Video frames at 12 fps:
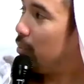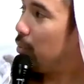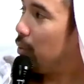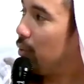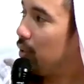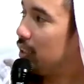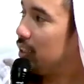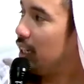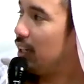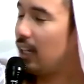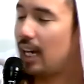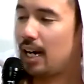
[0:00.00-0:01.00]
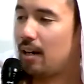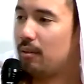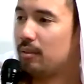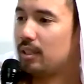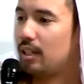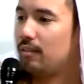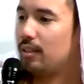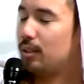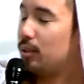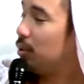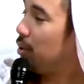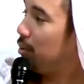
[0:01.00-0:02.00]
then pull the tail out of the
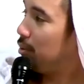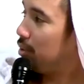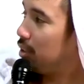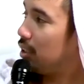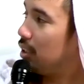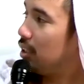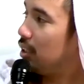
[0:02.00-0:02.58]
suit.